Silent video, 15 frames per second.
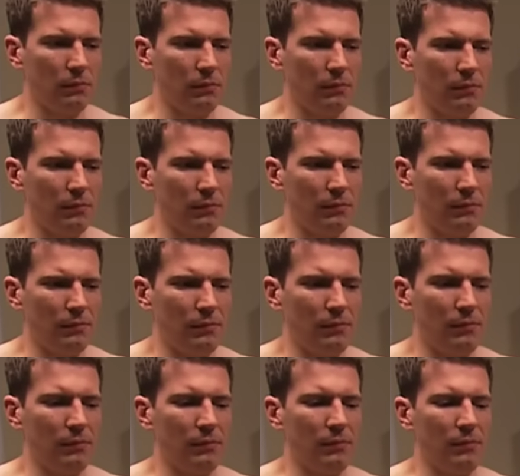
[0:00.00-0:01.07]

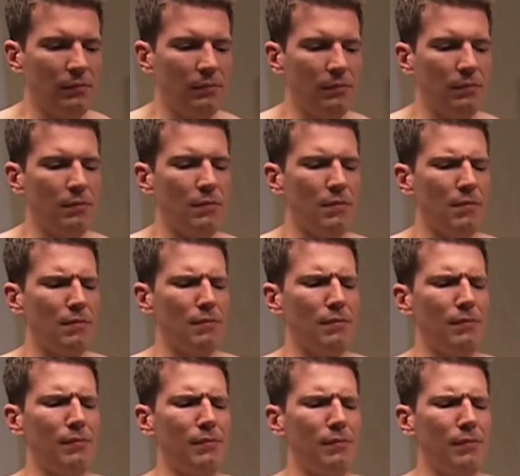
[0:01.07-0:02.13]

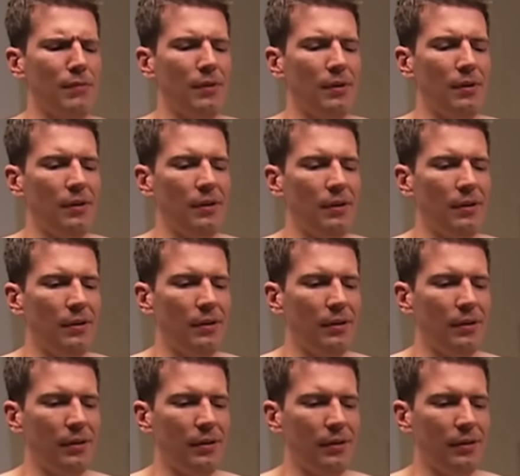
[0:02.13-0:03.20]

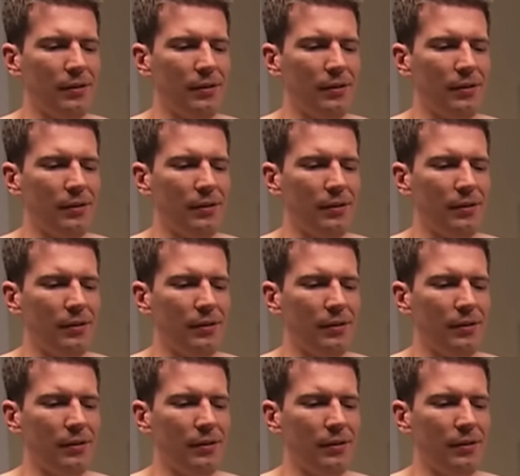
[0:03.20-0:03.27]
[no speech]